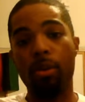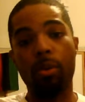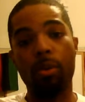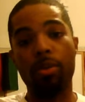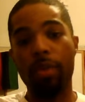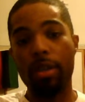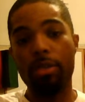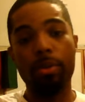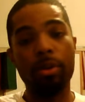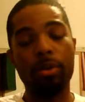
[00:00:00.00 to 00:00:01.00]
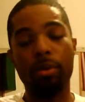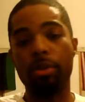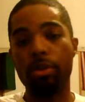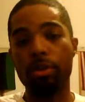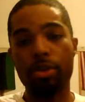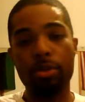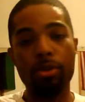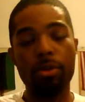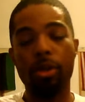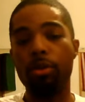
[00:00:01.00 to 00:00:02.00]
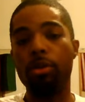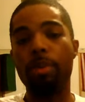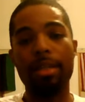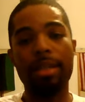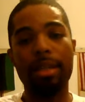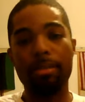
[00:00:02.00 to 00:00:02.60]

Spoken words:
on Facebook, on YouTube. You can do it by attending